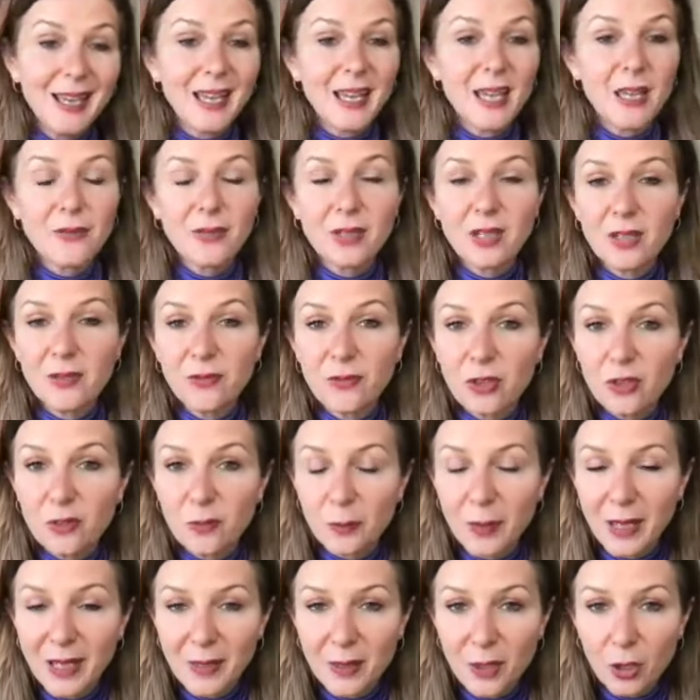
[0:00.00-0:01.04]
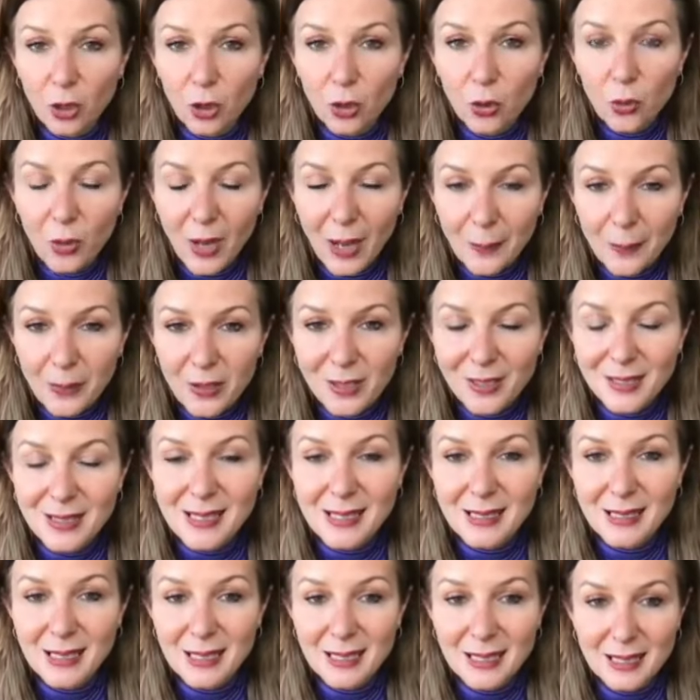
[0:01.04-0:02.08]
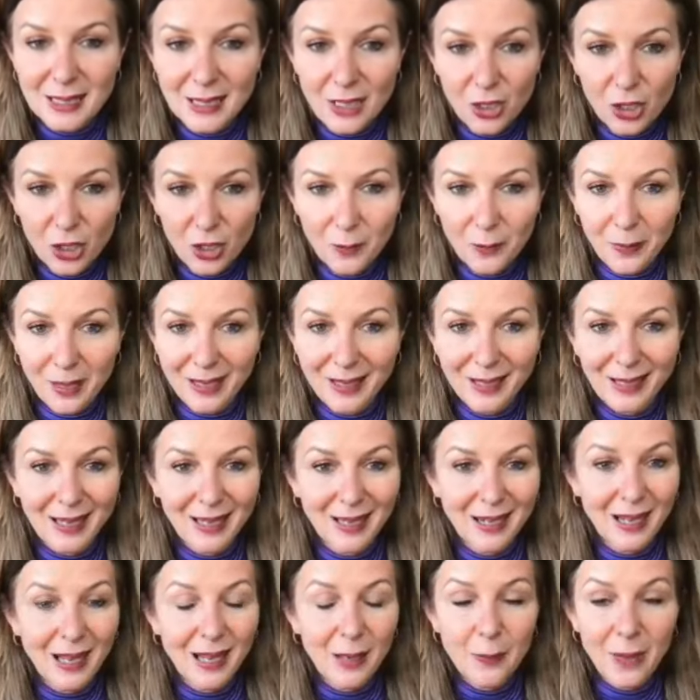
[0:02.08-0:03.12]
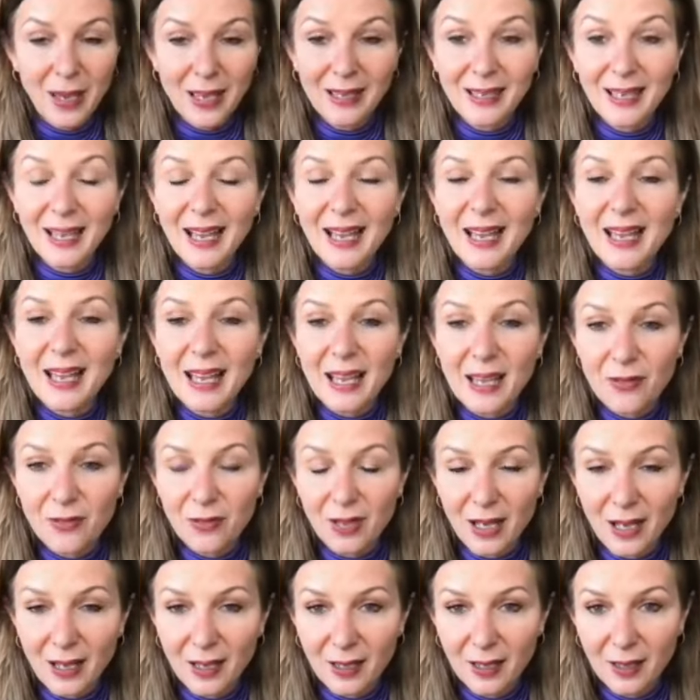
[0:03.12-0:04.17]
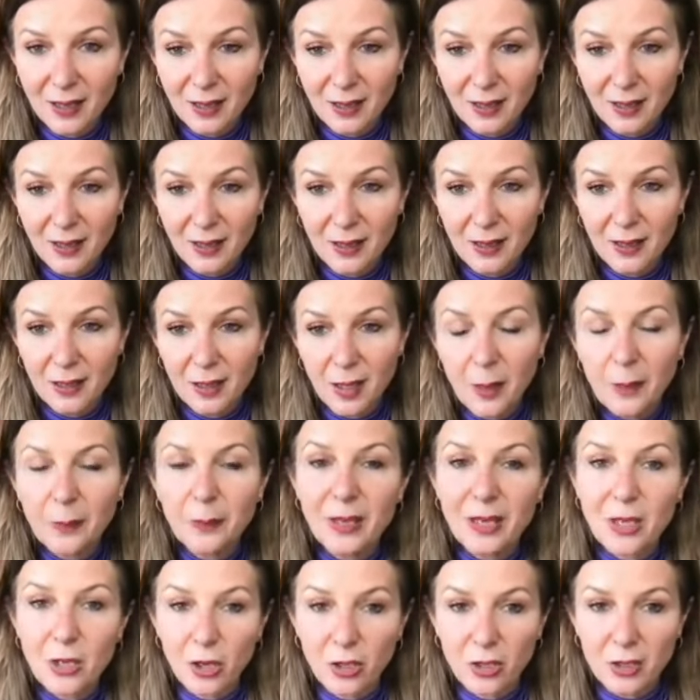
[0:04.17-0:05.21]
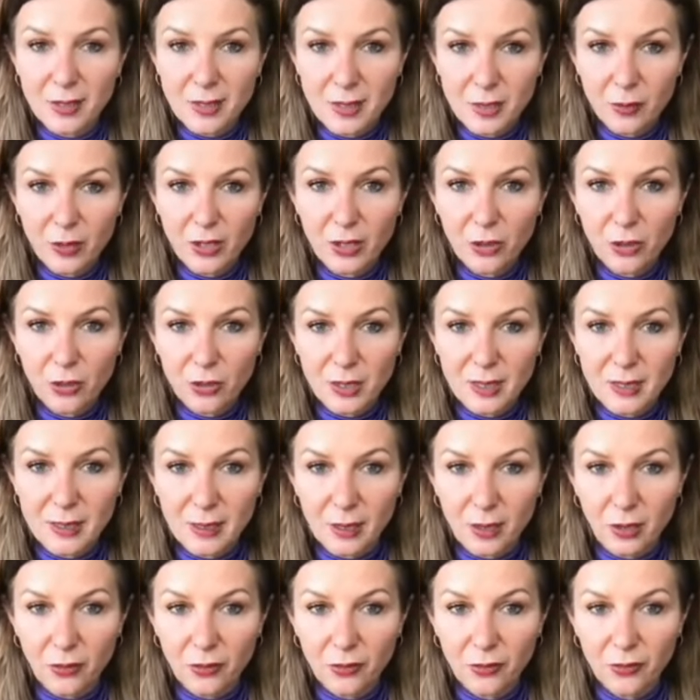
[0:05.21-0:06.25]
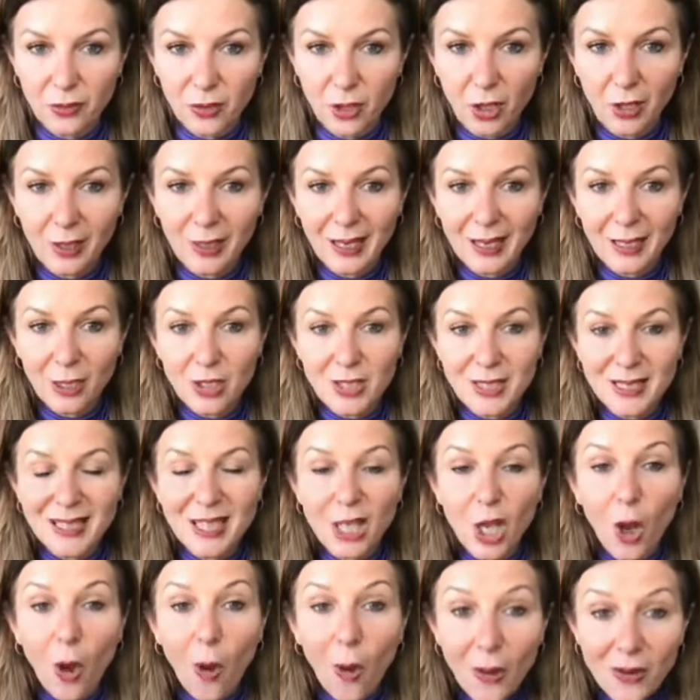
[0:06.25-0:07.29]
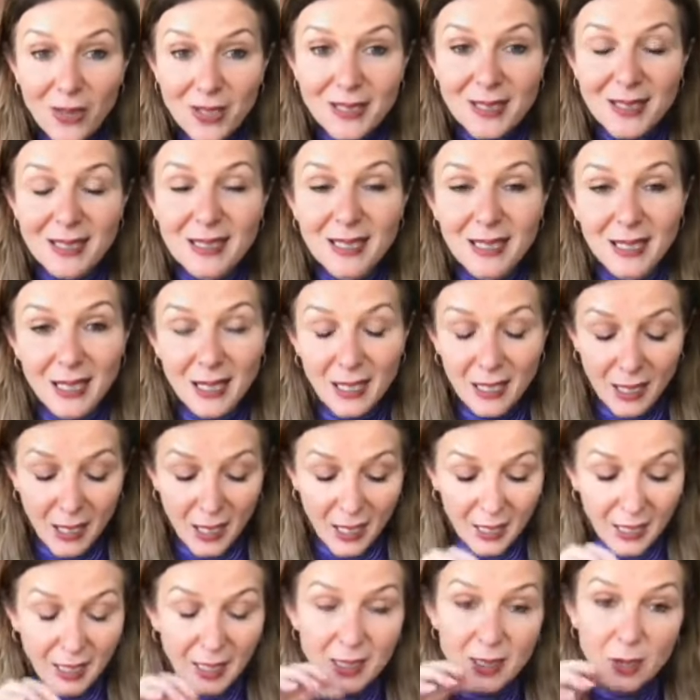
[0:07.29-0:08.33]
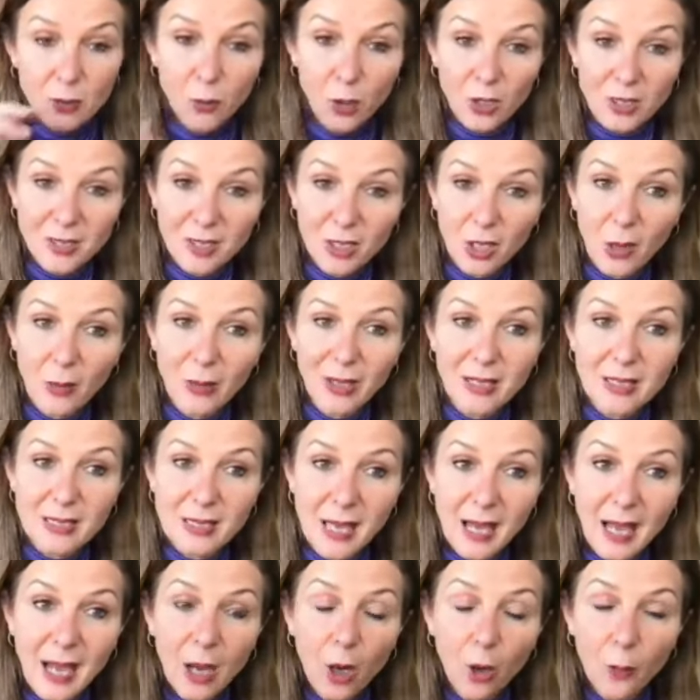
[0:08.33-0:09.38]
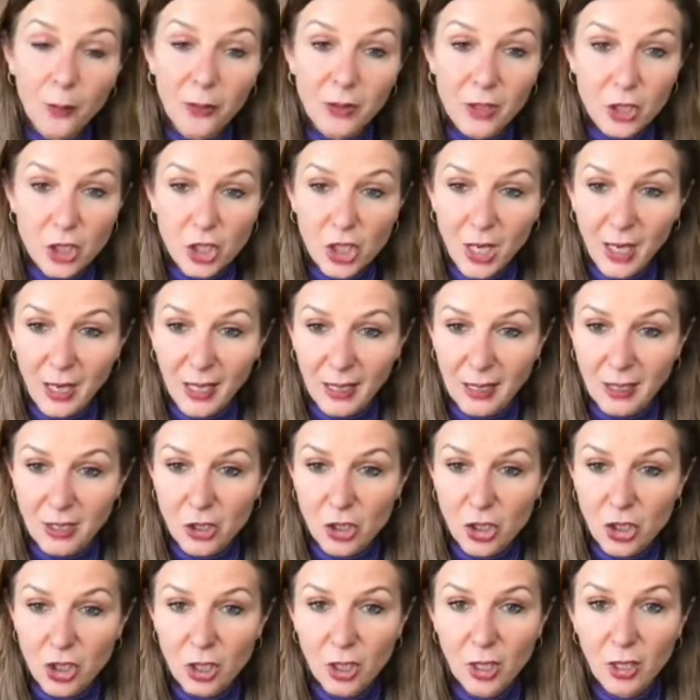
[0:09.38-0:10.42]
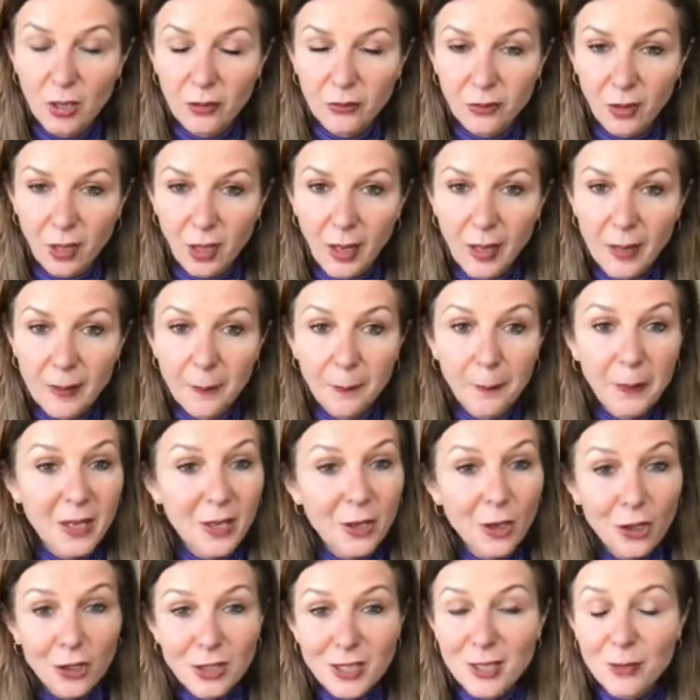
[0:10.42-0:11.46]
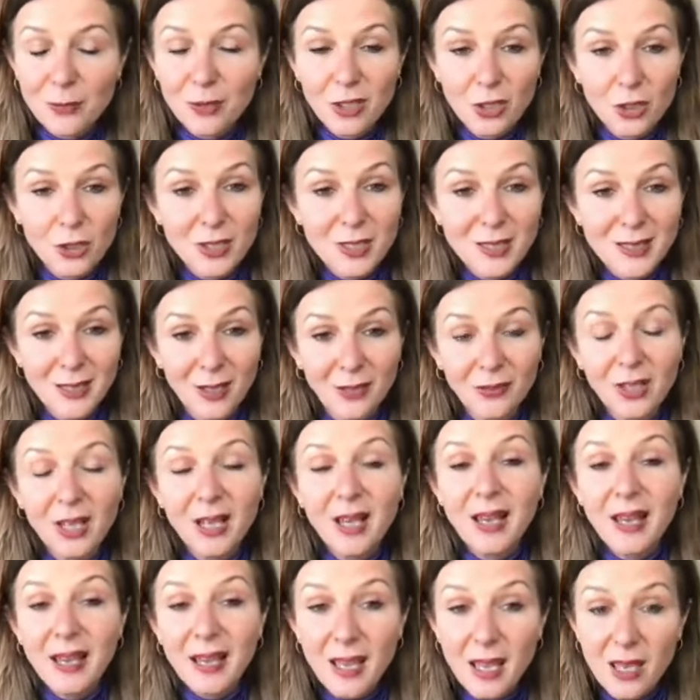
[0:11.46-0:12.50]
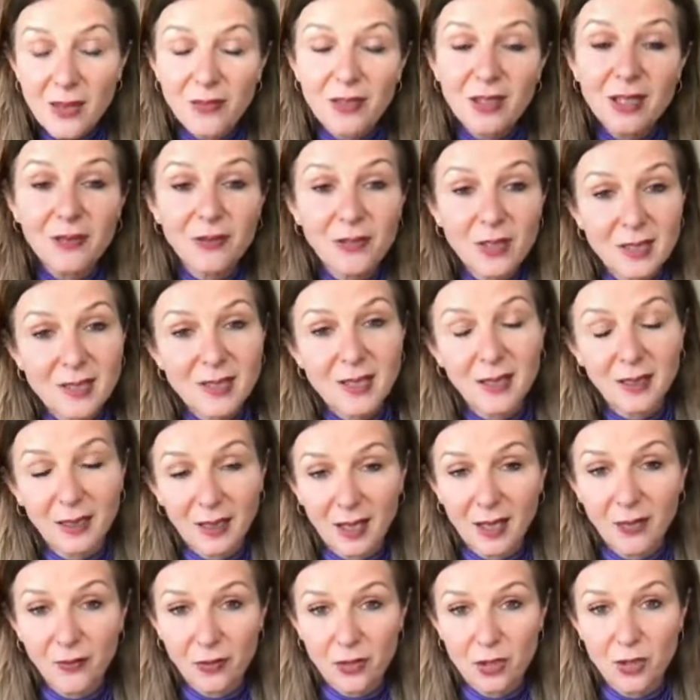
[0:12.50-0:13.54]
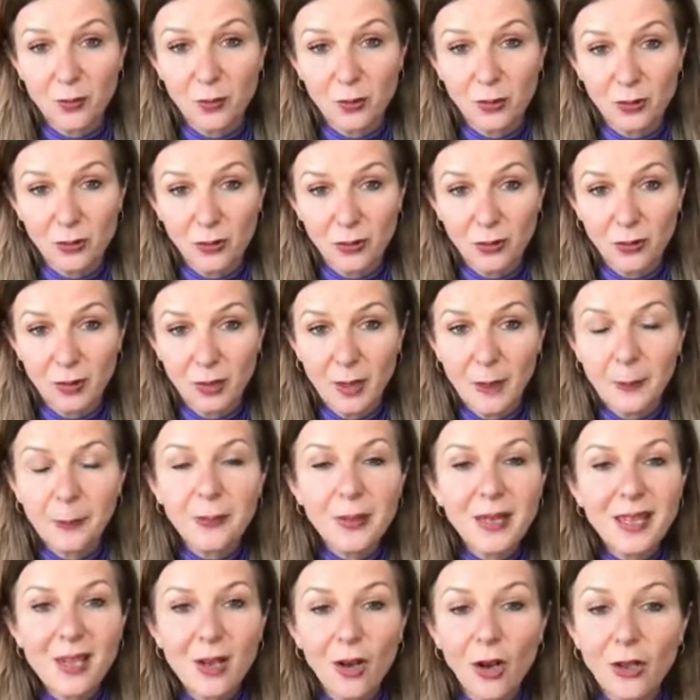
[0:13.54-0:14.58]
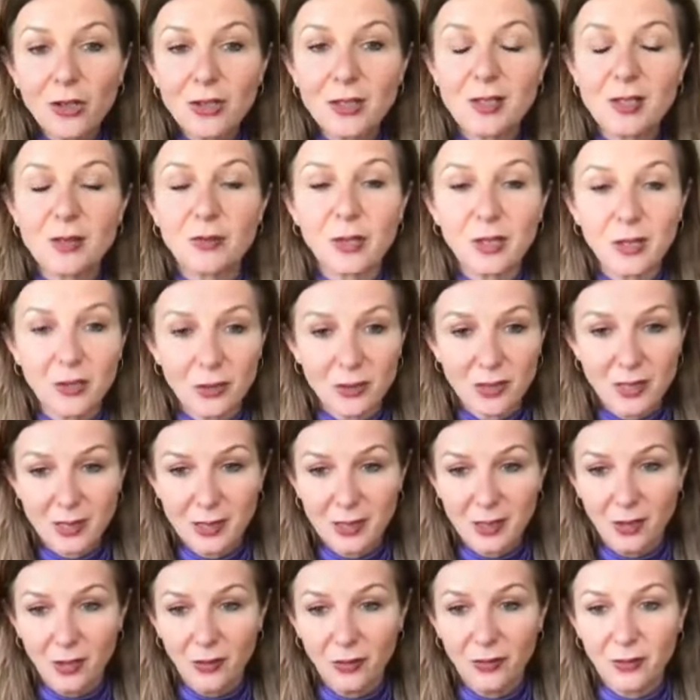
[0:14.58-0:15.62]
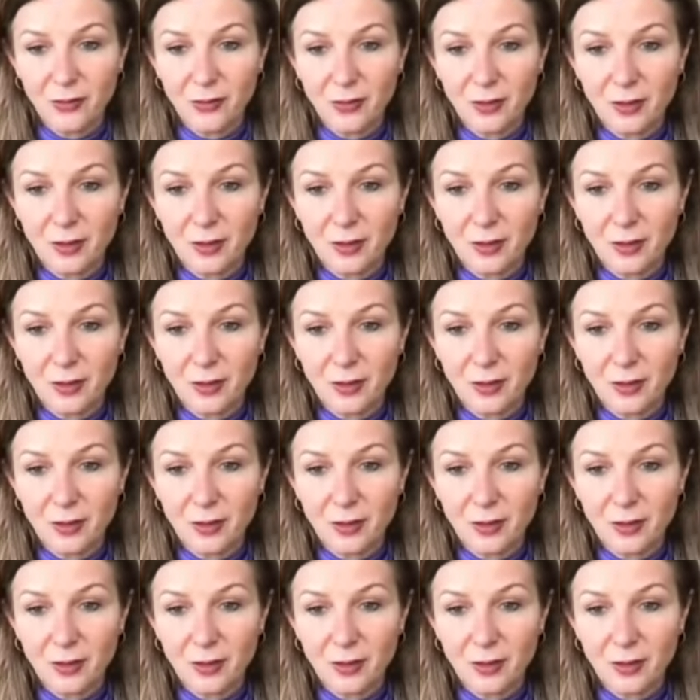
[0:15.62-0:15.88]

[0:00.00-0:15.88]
Even if you've been the crappiest decision maker ever, be honest with yourself, okay? Because the honesty is what's going to help the change, right? Be honest with yourself, even if it's uncomfortable. Be honest with yourself.